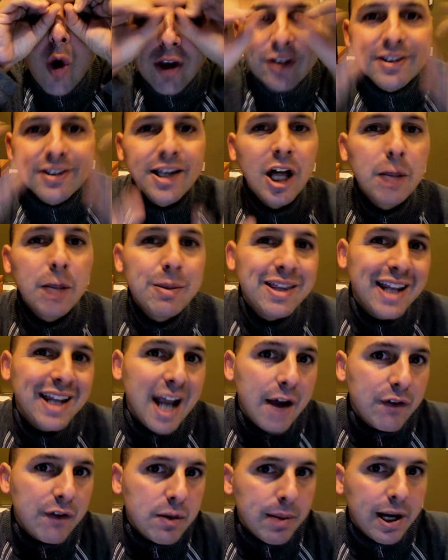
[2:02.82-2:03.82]
you telling me that
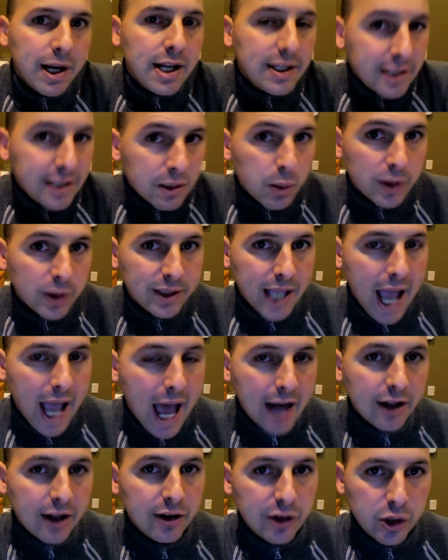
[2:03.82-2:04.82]
everybody did what they
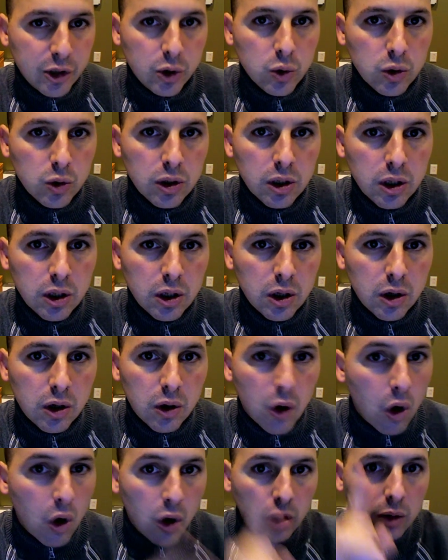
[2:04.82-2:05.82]
had to do
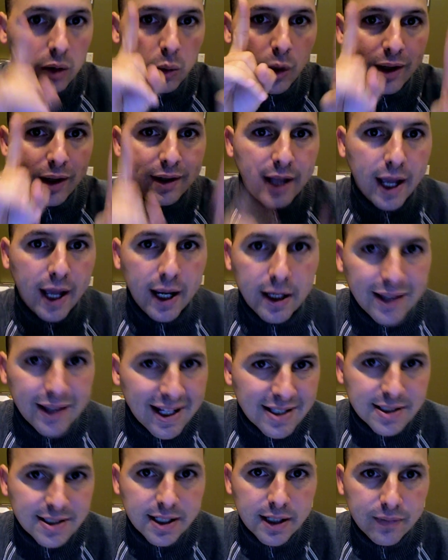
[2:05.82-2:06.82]
all in one day and
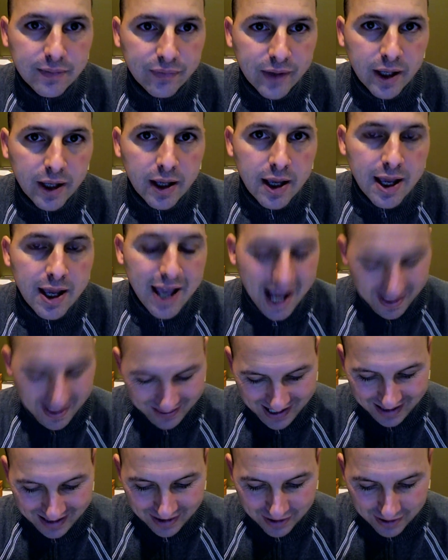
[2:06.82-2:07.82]
that's it? And
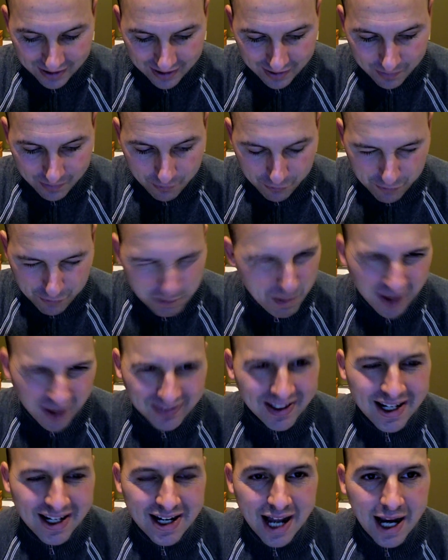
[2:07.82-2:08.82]
then
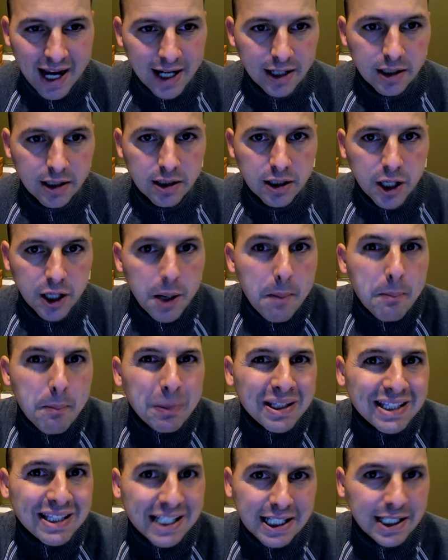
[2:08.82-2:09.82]
Monday night,
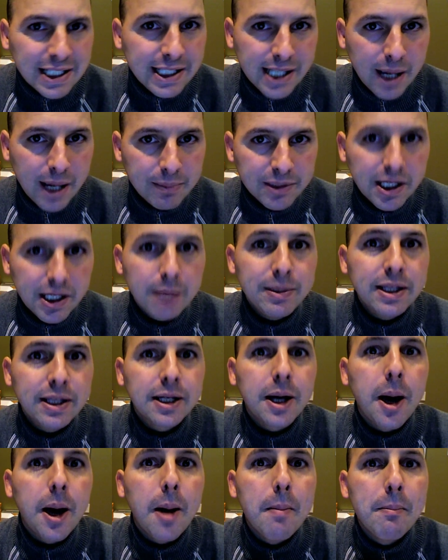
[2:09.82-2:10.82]
completely empty? I
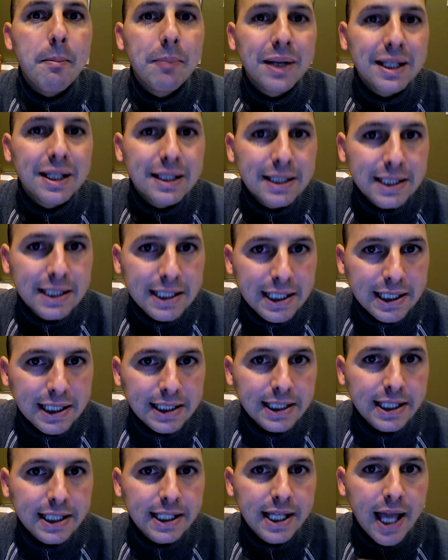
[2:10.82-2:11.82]
mean,
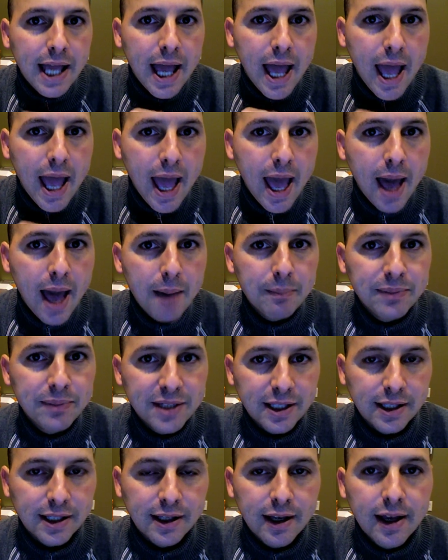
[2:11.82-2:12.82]
completely
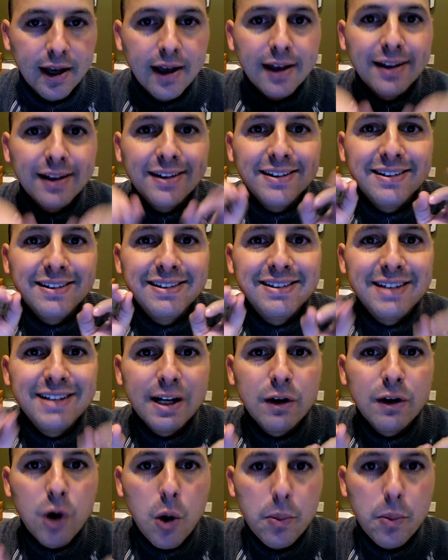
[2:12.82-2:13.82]
empty.
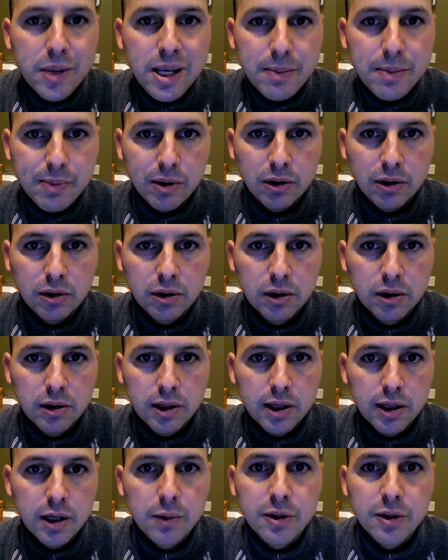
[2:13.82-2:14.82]
Zero people.
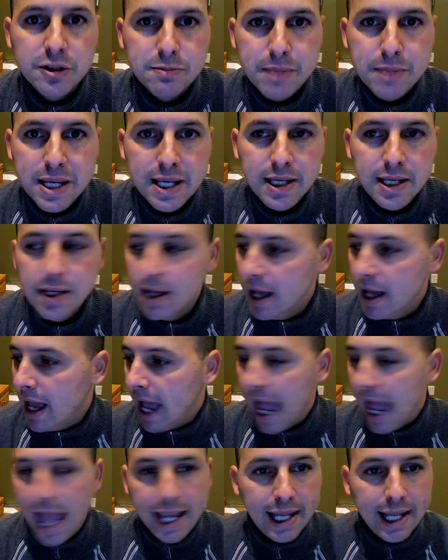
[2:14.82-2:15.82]
It was me
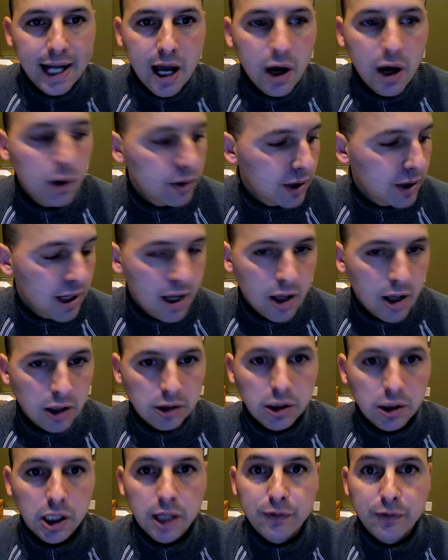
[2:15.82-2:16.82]
hanging out,
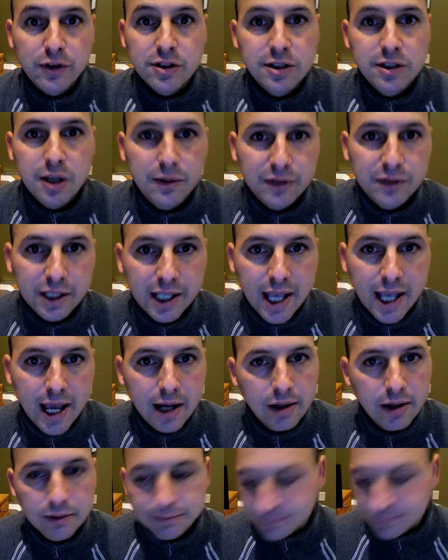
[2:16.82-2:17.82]
looking for stuff to
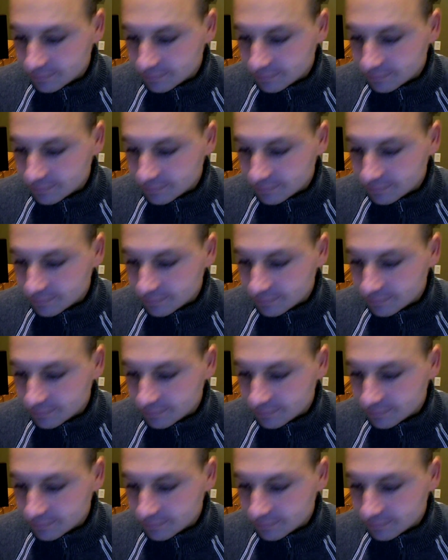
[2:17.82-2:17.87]
get,